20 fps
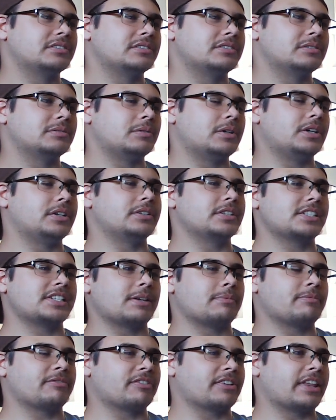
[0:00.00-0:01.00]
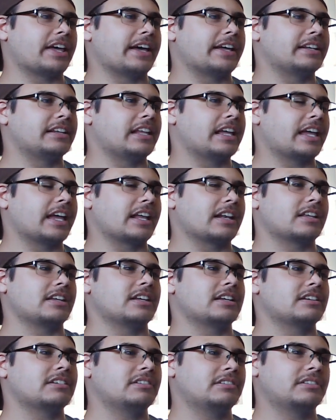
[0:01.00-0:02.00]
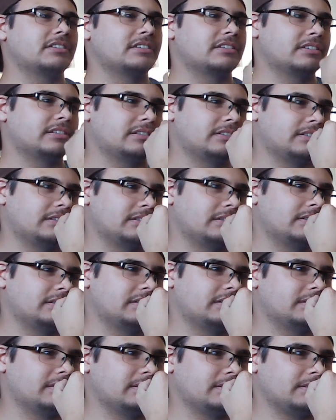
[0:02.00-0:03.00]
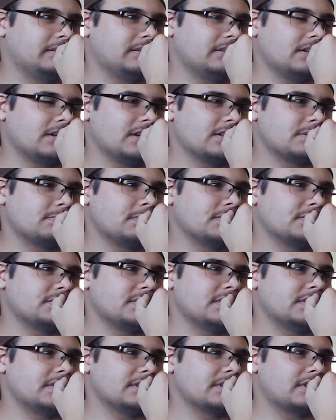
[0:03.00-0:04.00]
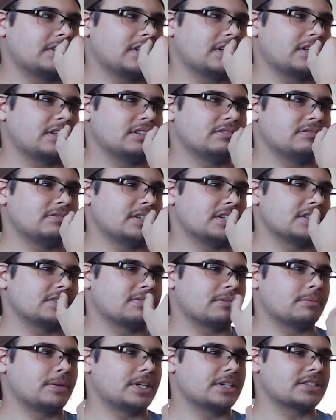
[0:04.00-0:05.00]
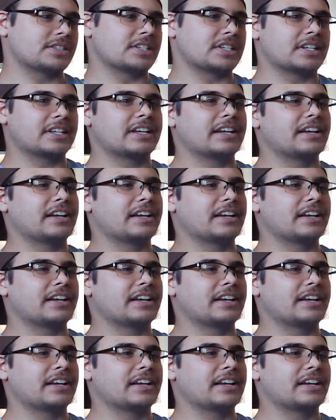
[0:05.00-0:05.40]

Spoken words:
Well, except for that, they can't kick. They're not supposed to kick in the face for boxing.